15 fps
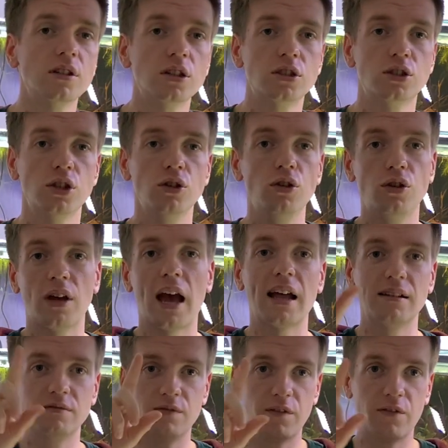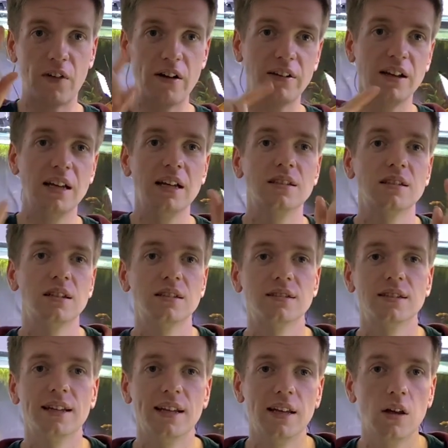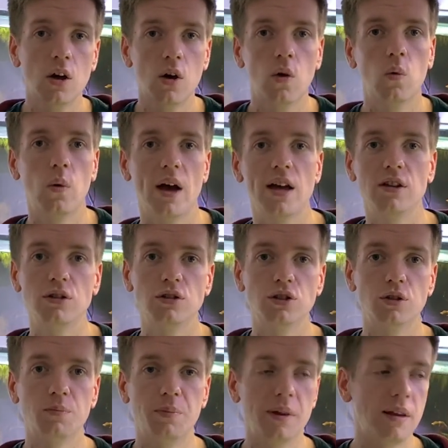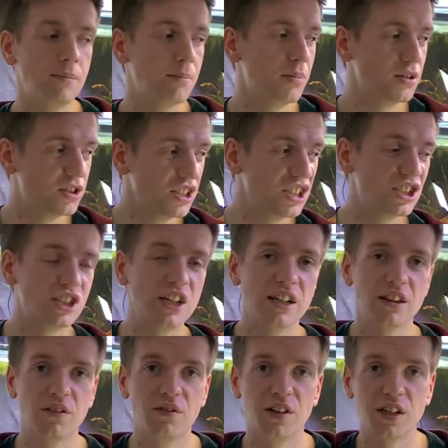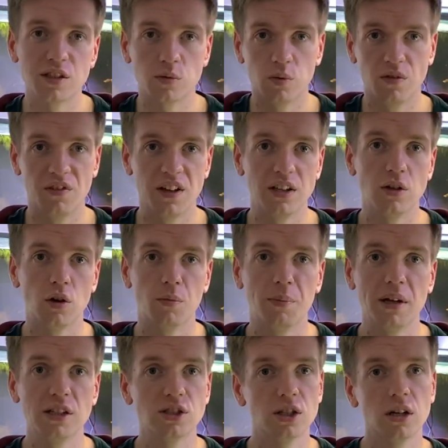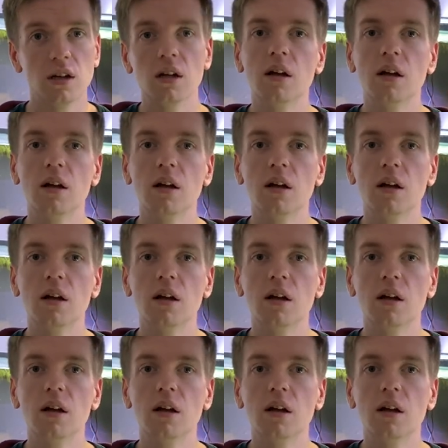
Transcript: so you can very easily see where you should be positioning the fish within your picture.